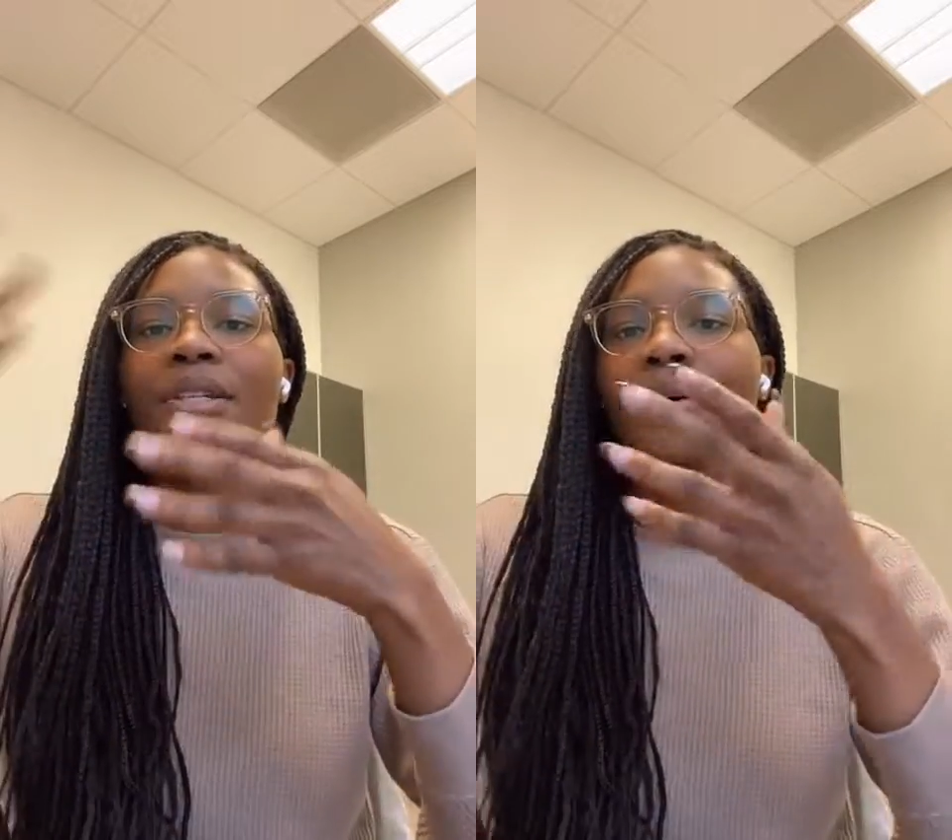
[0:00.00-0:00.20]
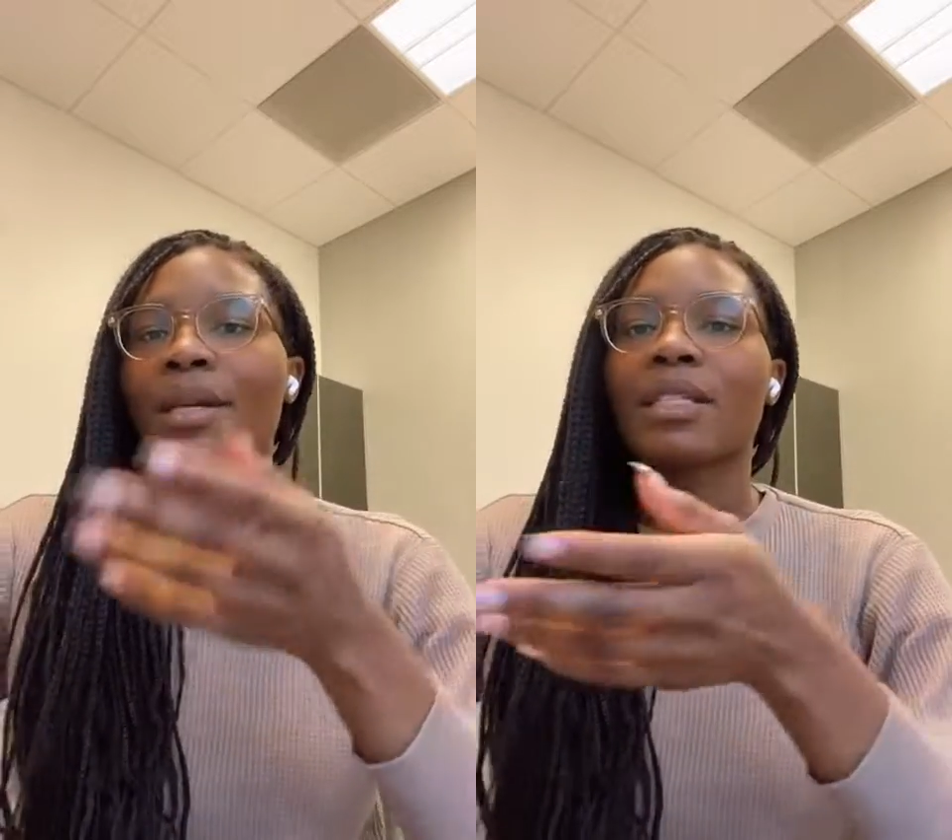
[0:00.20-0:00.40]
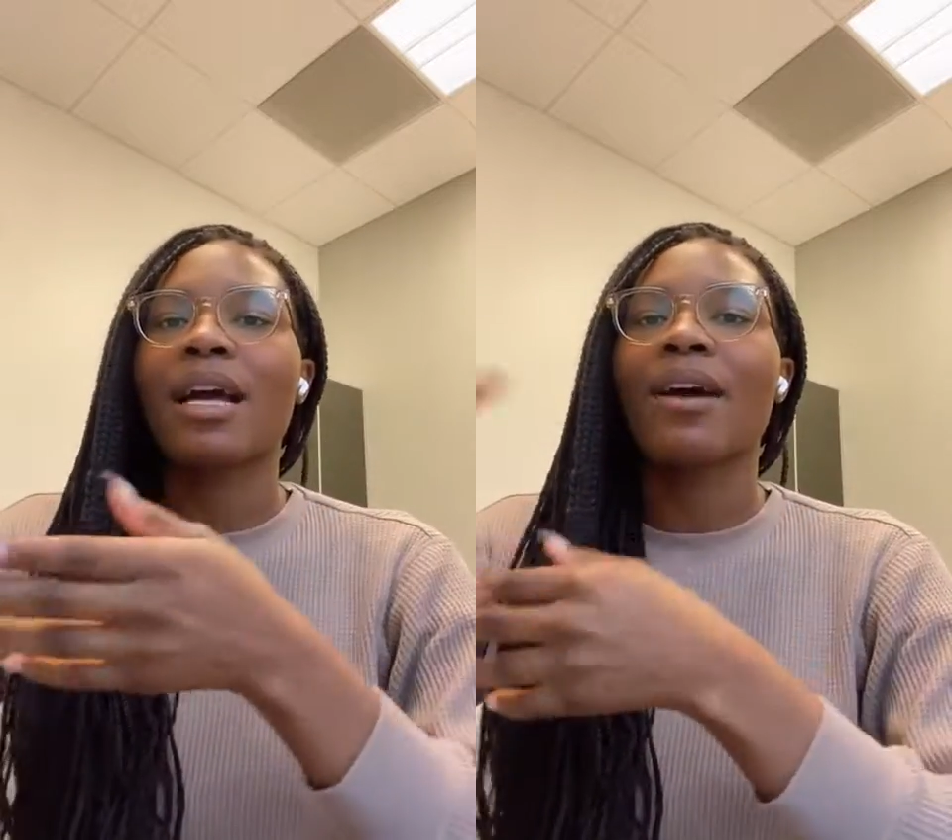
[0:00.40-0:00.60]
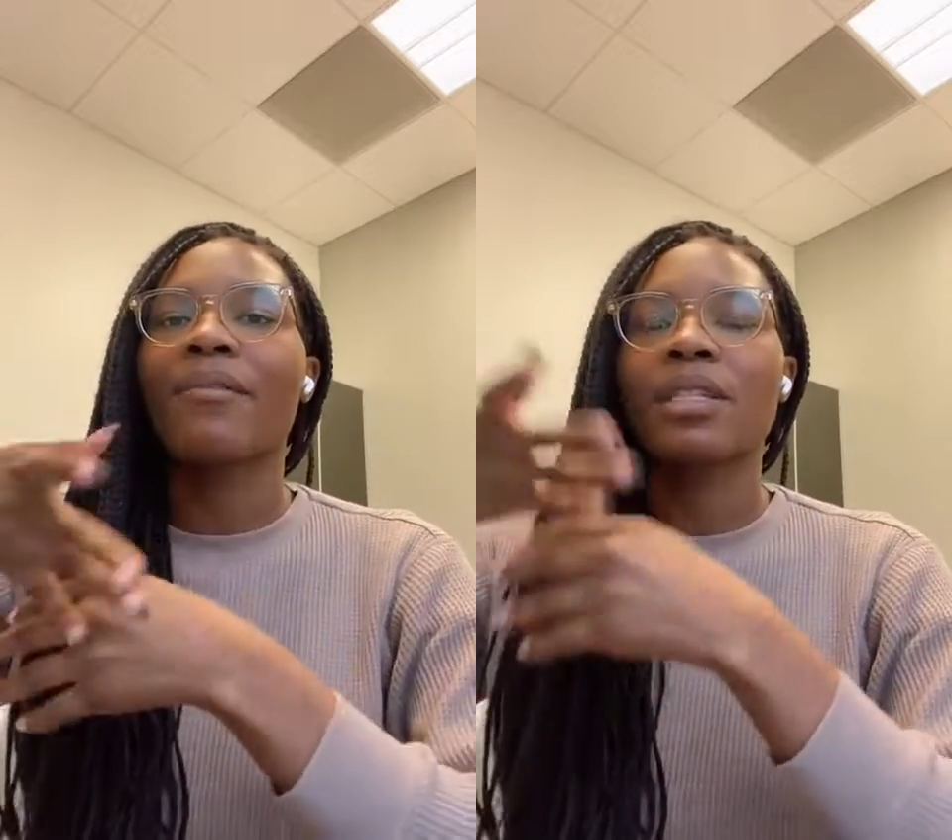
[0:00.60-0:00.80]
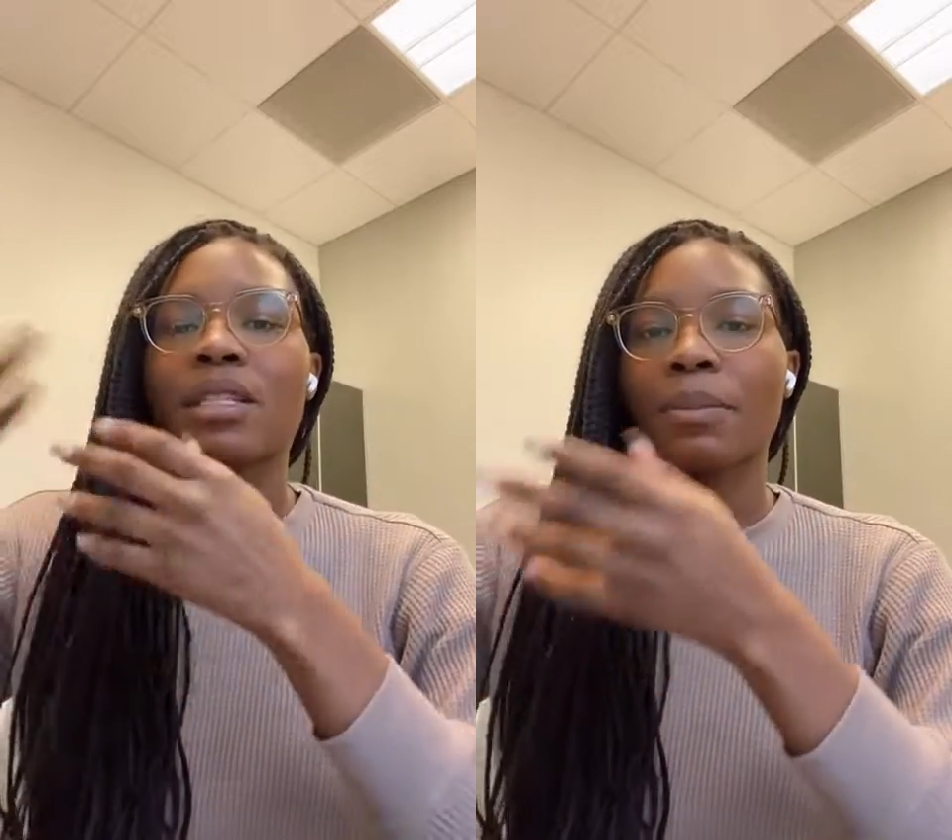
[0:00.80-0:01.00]
going to
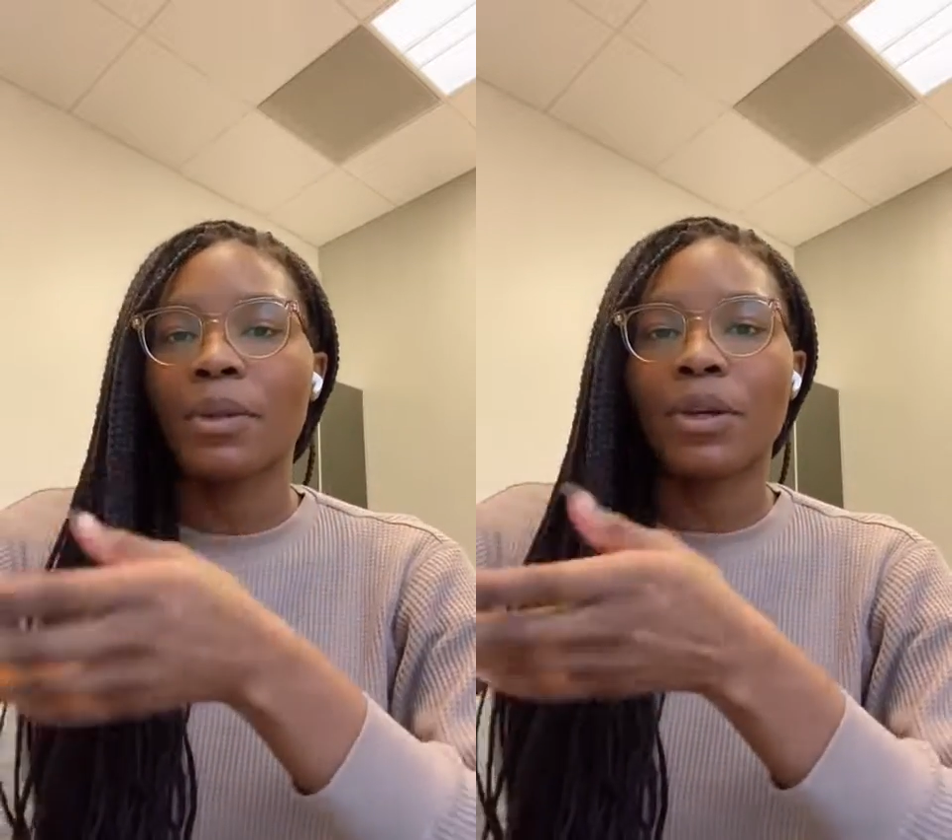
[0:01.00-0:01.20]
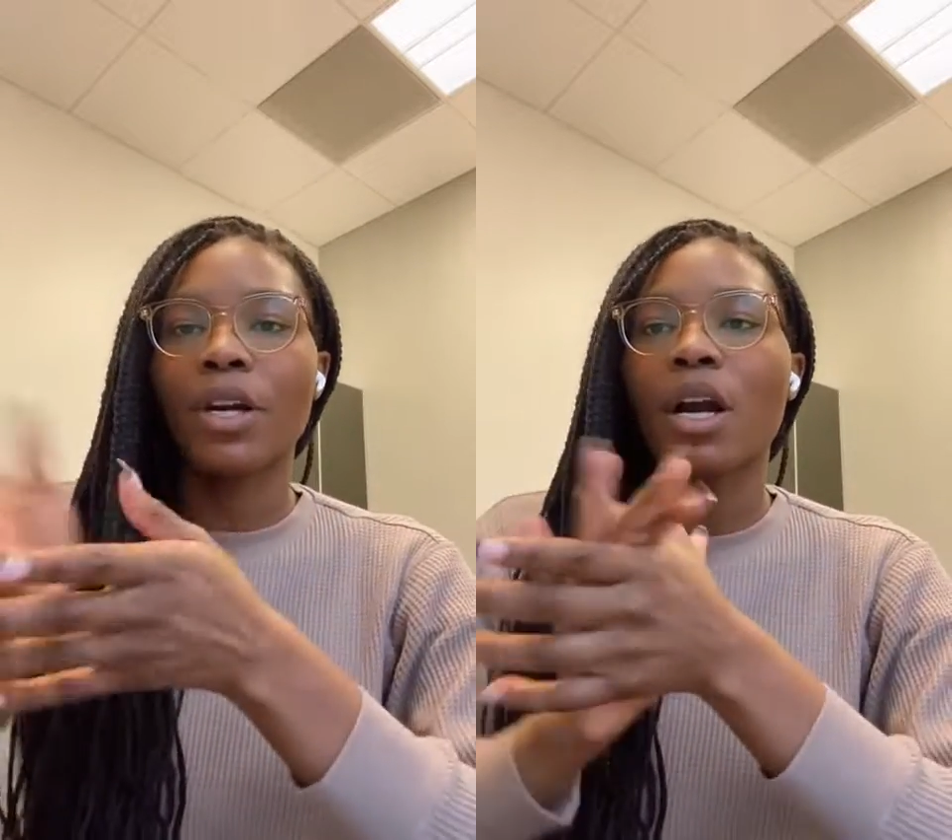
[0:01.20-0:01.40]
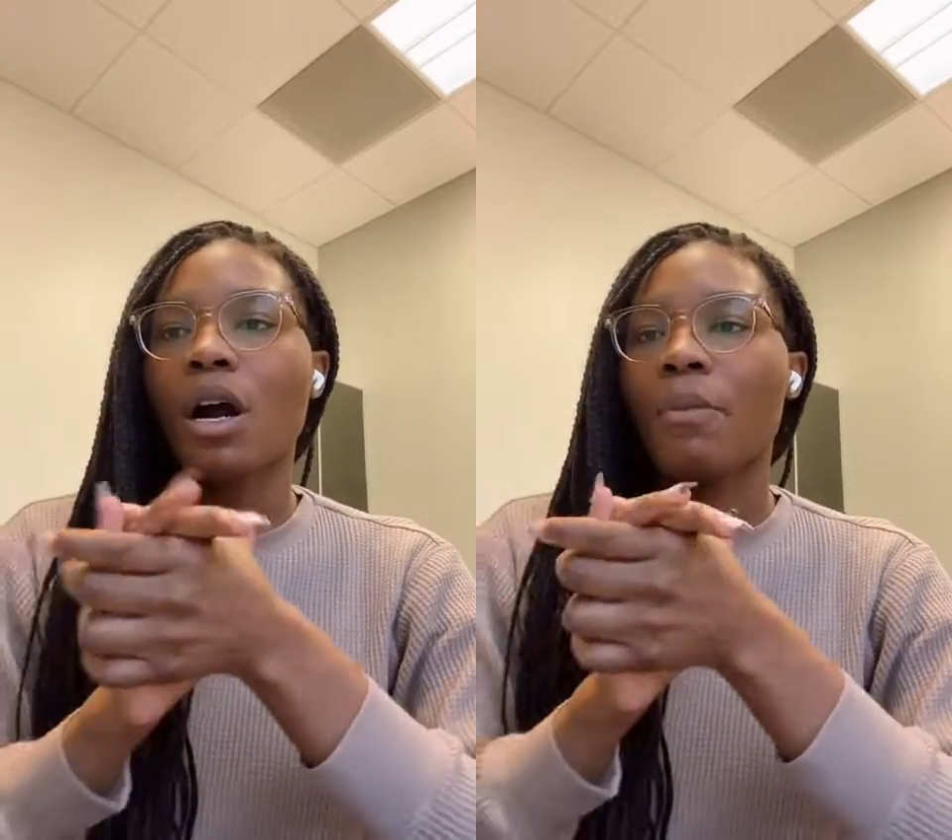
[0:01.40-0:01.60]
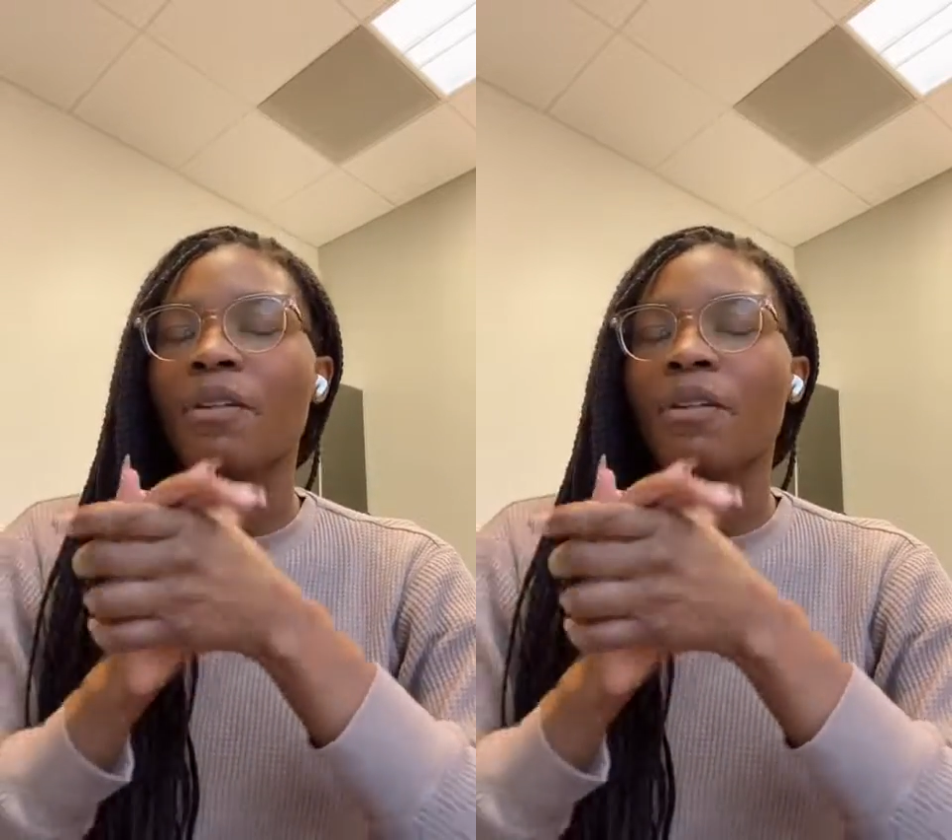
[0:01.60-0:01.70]
have a similar